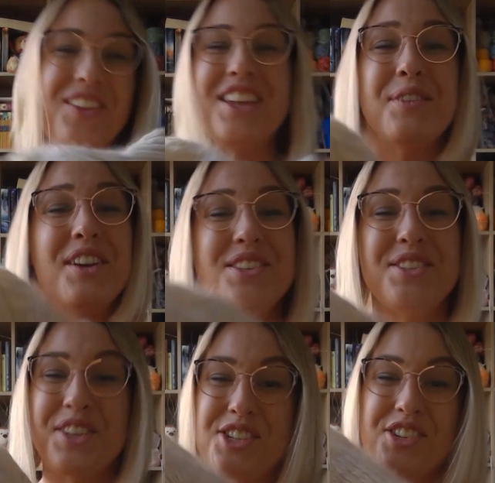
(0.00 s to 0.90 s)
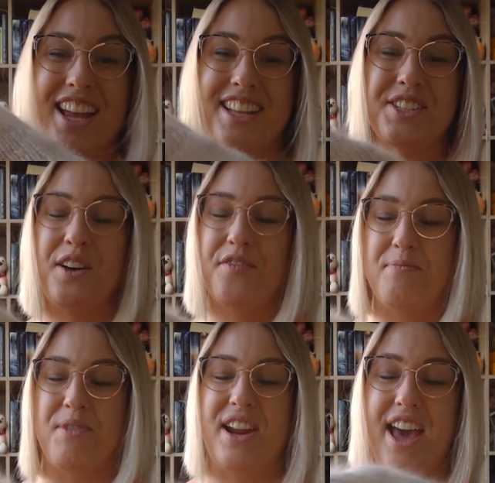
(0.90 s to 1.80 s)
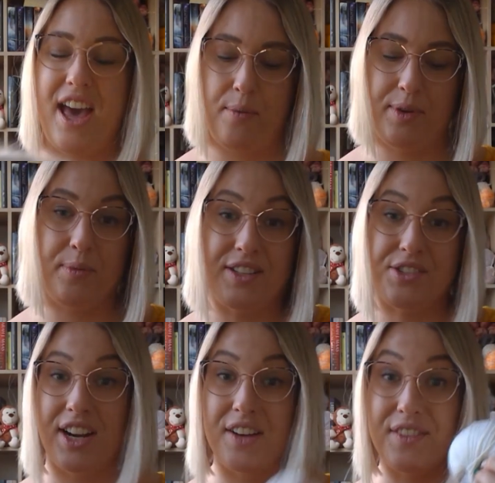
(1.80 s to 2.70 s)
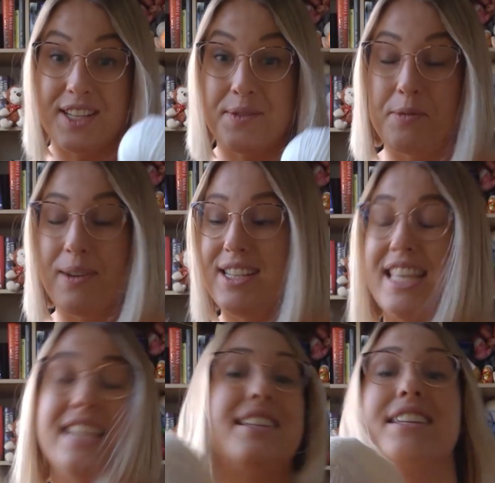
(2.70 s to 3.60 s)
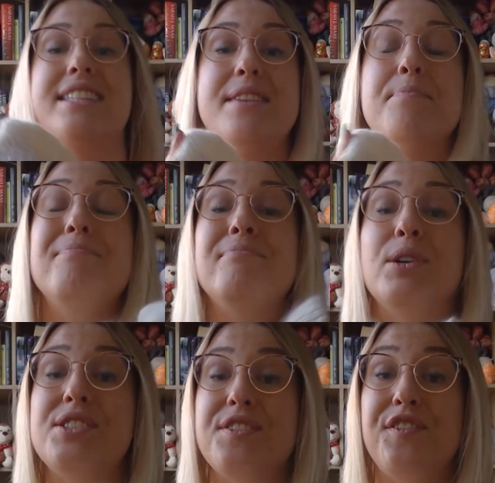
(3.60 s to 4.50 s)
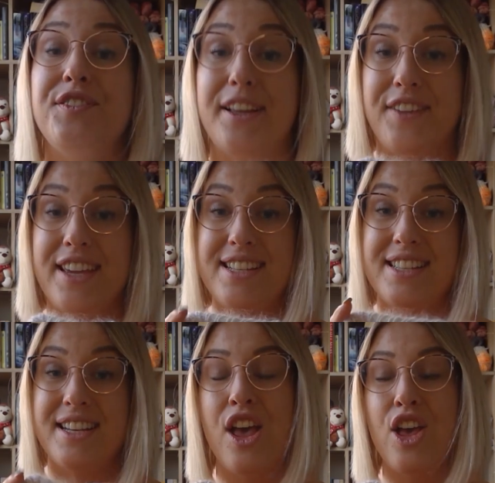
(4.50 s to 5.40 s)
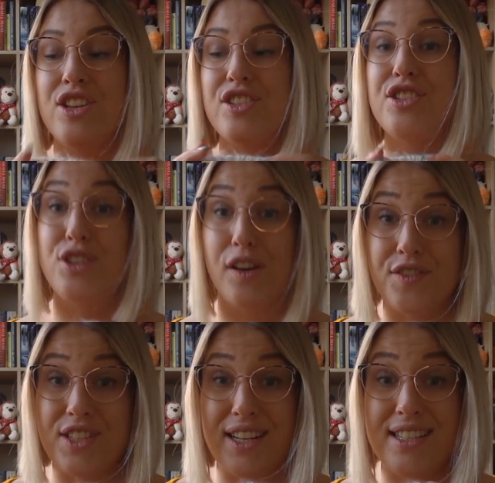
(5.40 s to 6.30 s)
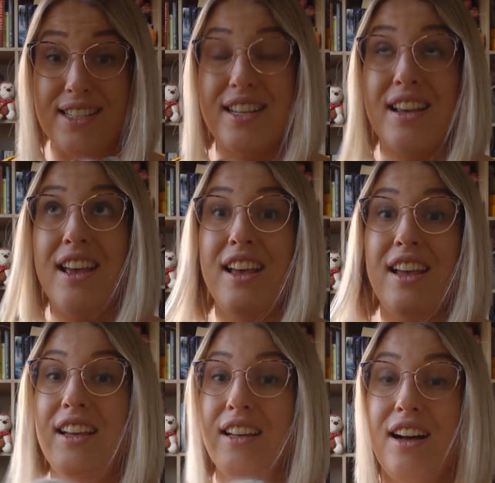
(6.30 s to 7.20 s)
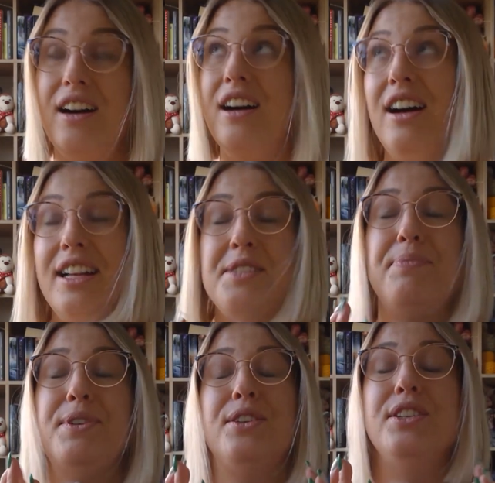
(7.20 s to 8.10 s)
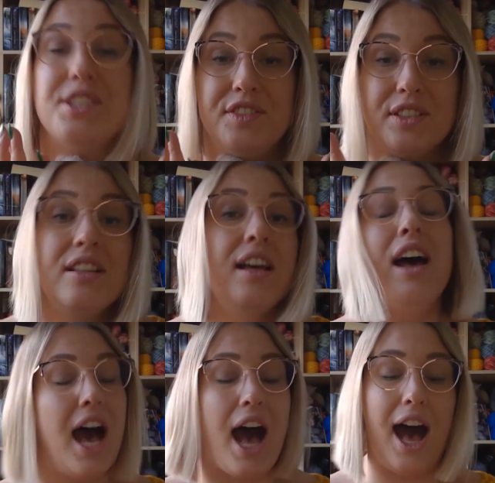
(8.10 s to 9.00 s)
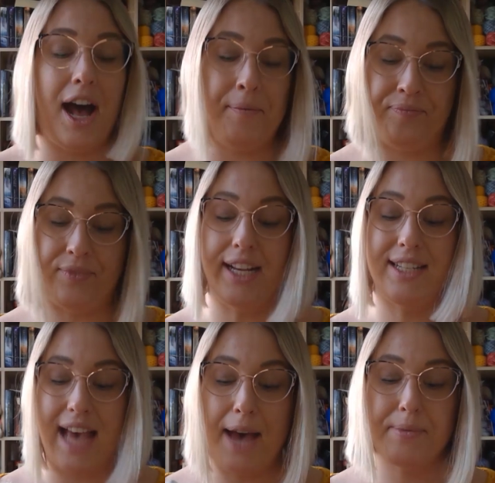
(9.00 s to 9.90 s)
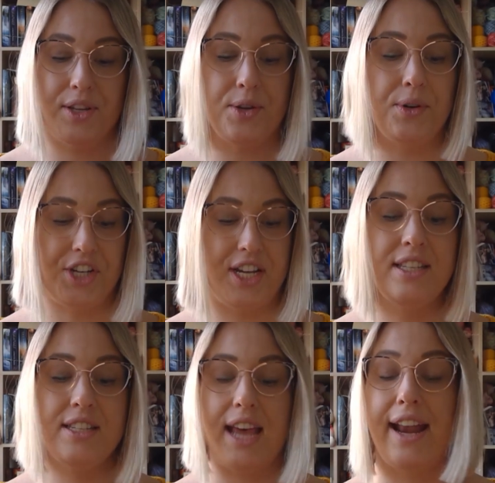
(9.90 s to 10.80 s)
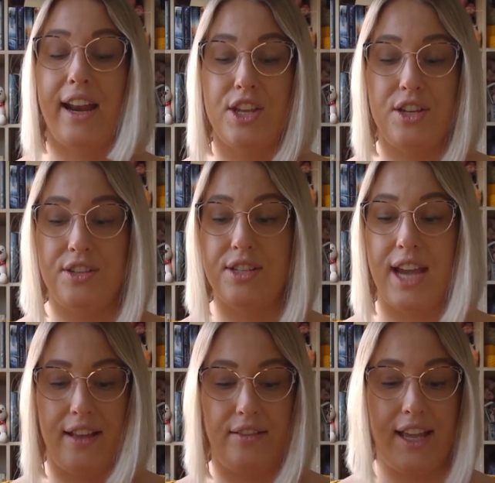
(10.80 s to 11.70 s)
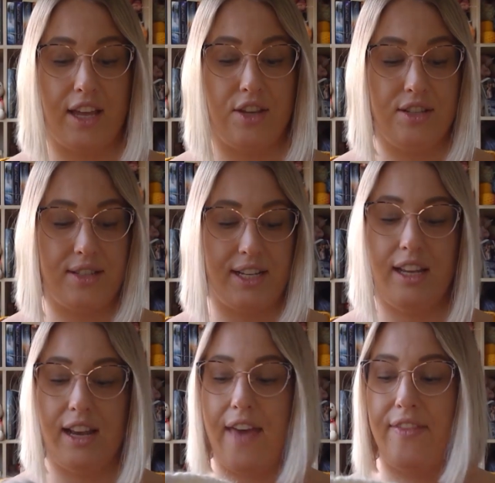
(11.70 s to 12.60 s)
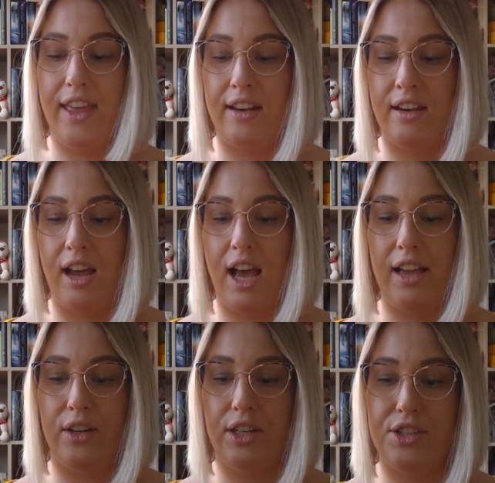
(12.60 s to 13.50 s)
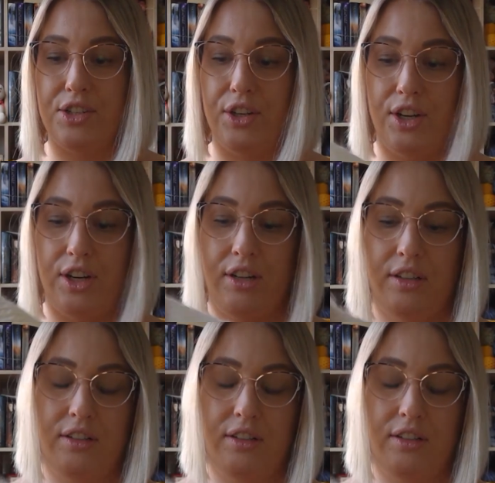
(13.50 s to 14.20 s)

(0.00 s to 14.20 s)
So I used 2 strands of the mohair with 1 strand of this, which means this is the most fluffiest, softest. Oh, it's beautiful. It is absolutely gorgeous. And I used it. And then I got to